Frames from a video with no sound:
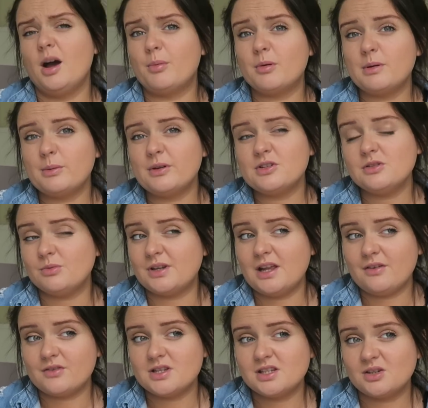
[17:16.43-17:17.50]
I probably won't do one
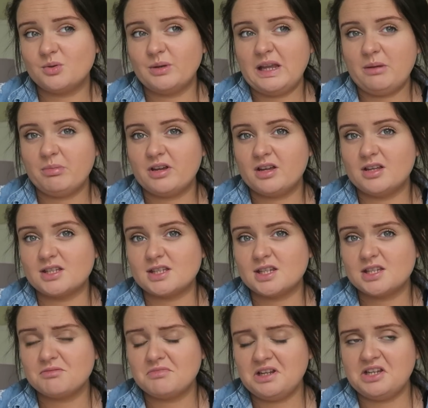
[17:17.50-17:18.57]
every single week because it
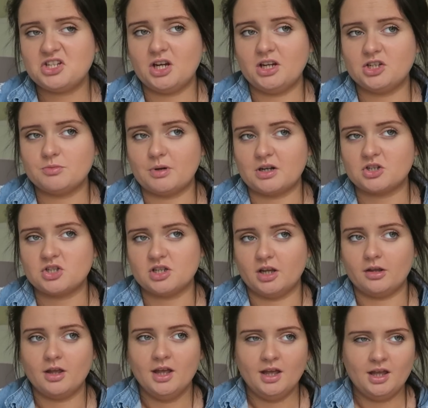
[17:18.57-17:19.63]
doesn't really change much.
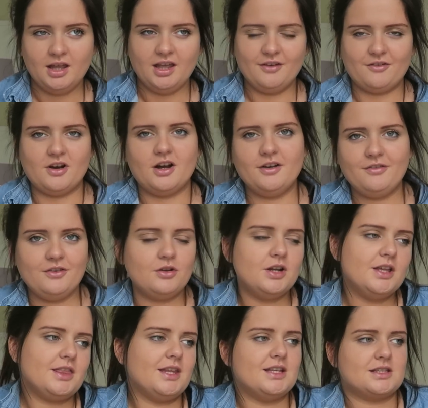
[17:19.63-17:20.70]
So if I feel
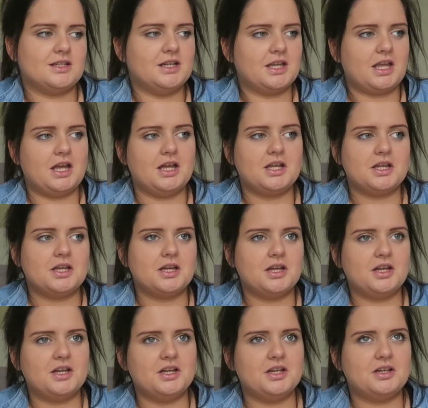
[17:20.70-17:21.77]
like there's like,
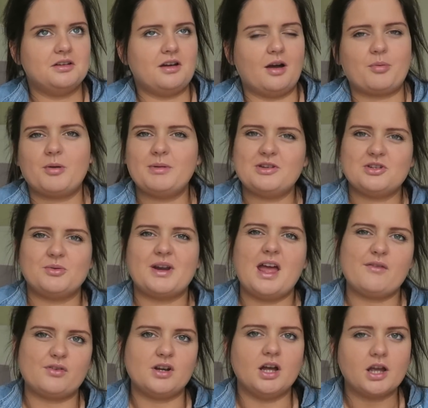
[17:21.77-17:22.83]
I'll probably do one
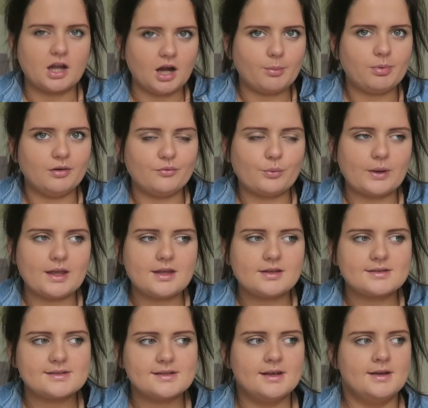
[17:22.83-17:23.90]
every like couple of
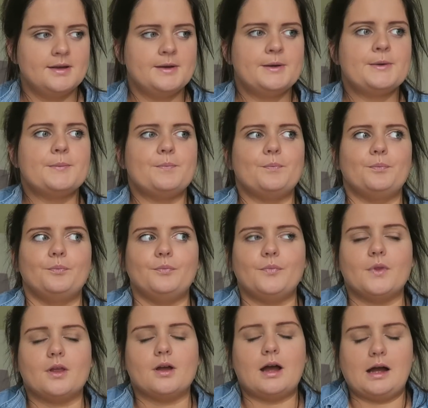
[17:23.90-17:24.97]
weeks.
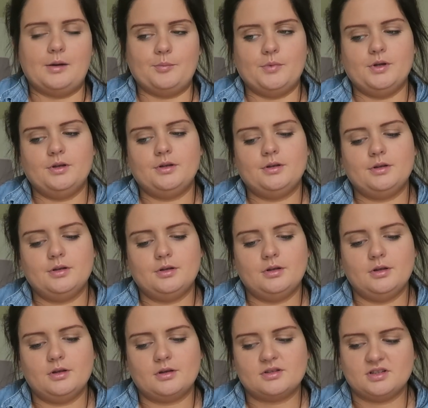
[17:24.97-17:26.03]

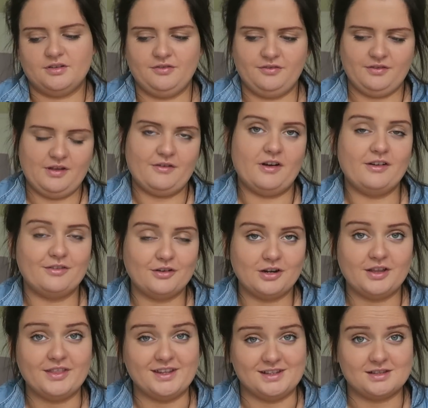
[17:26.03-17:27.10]
So if I feel
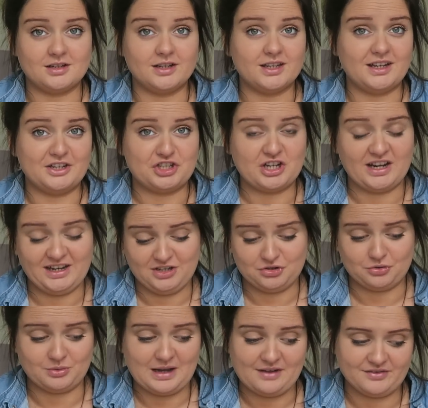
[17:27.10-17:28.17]
like there's like a change
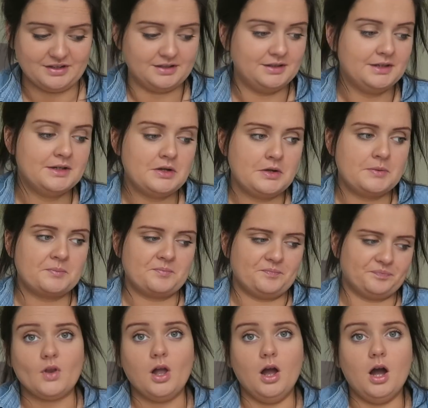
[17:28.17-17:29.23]
or whatever,
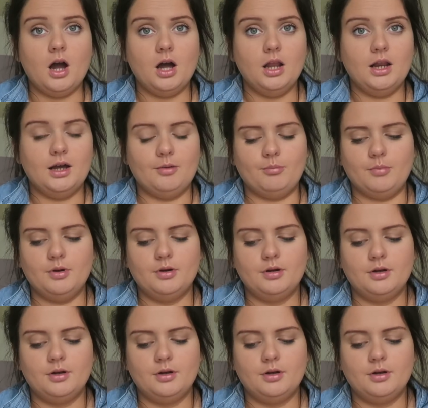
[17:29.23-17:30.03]
I'll